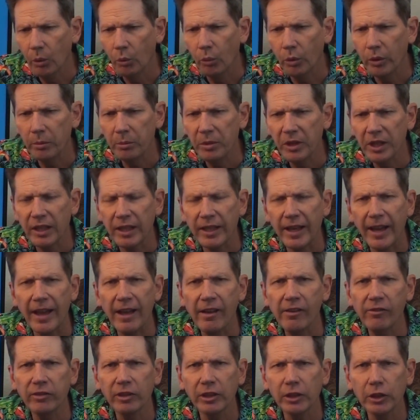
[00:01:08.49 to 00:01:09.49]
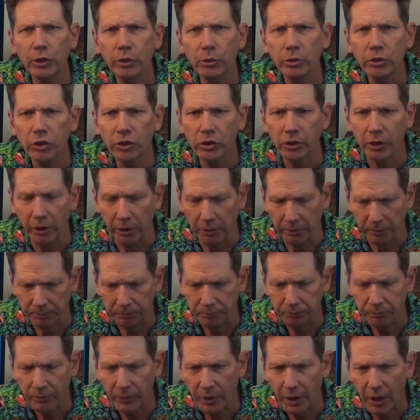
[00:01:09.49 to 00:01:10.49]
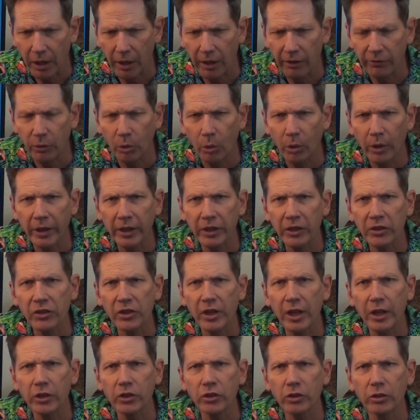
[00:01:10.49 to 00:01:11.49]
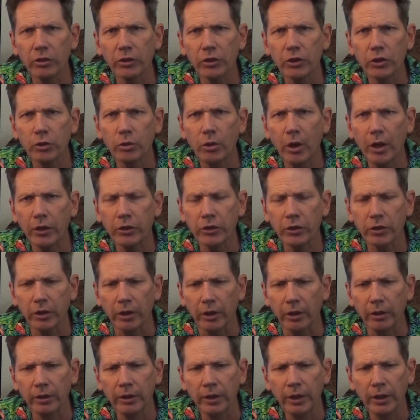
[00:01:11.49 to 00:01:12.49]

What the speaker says: would be an evolution of organizational structure,